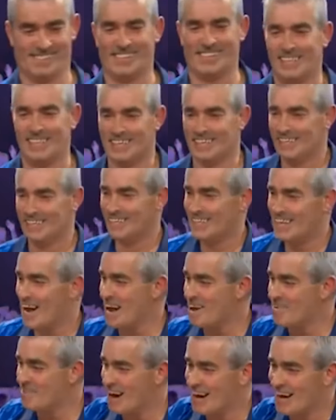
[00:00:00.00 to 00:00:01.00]
went to the Grand
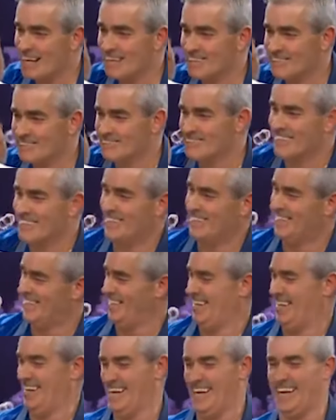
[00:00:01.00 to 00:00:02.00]
Slam and look at the reaction.